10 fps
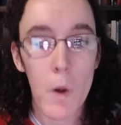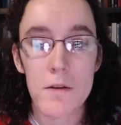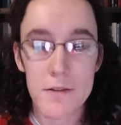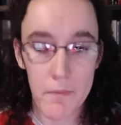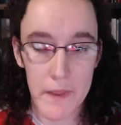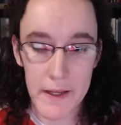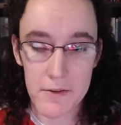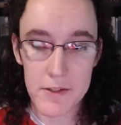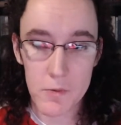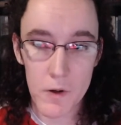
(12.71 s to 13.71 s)
Something
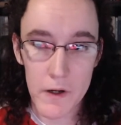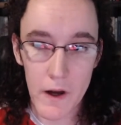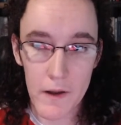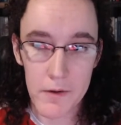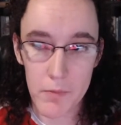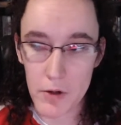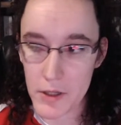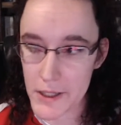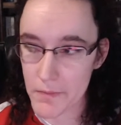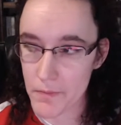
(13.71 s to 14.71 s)
else to work on,
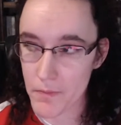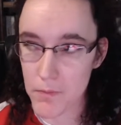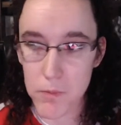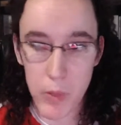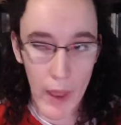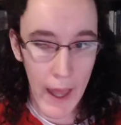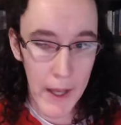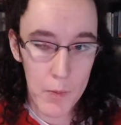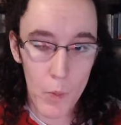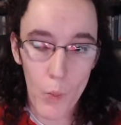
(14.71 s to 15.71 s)
but that